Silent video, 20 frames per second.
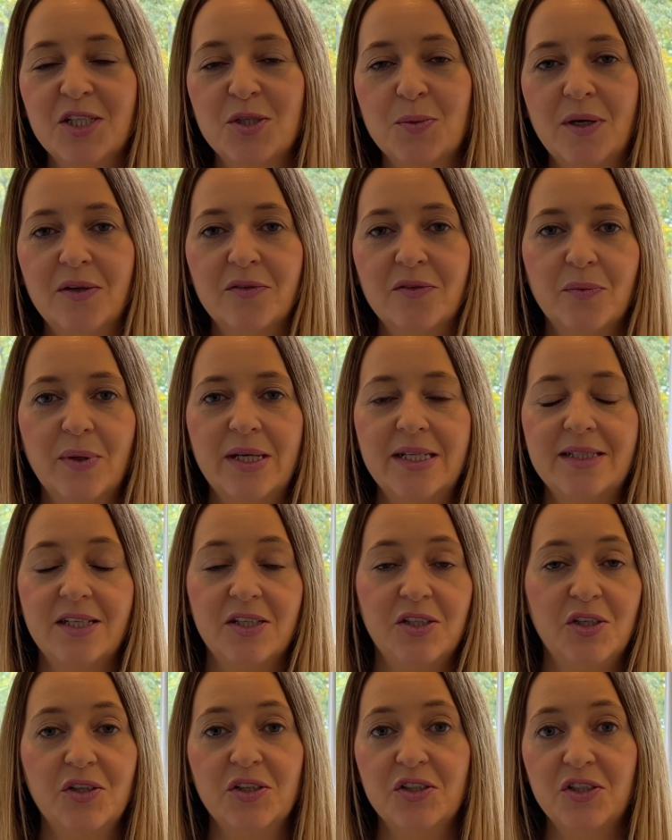in twelve weeks
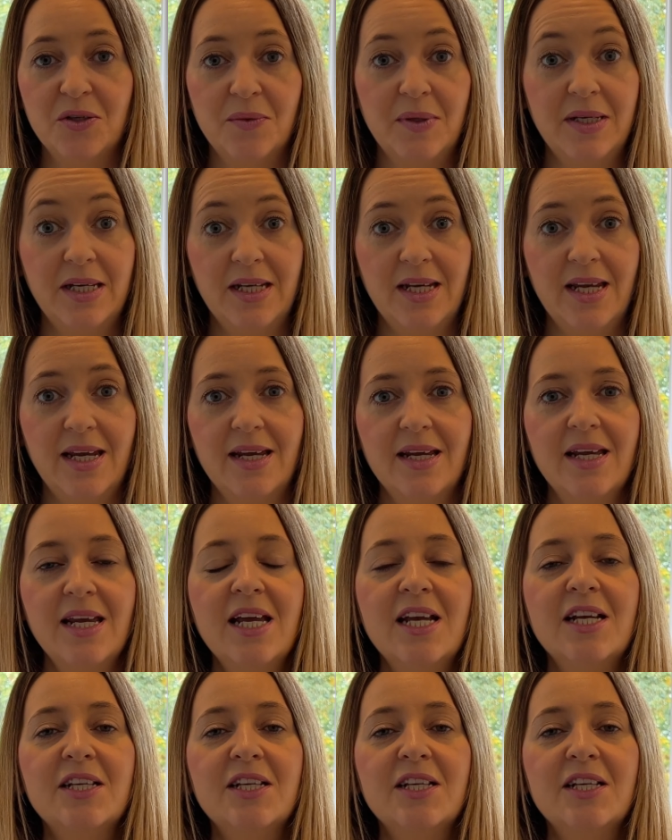than you can do in a year.